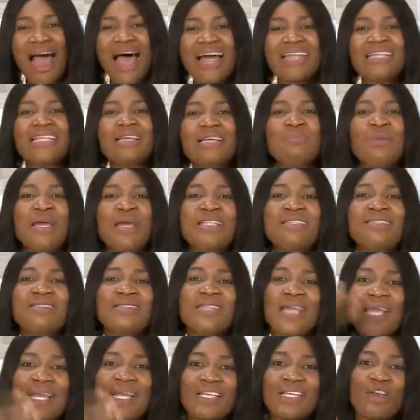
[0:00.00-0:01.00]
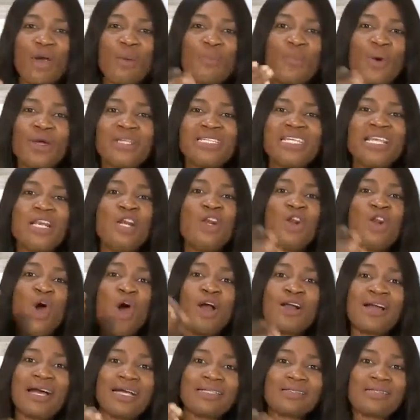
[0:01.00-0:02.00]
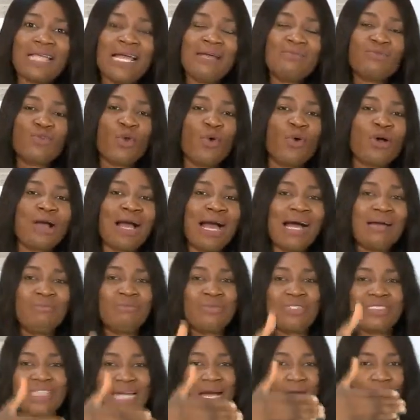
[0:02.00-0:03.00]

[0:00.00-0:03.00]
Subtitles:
and you may take your body longer time to calm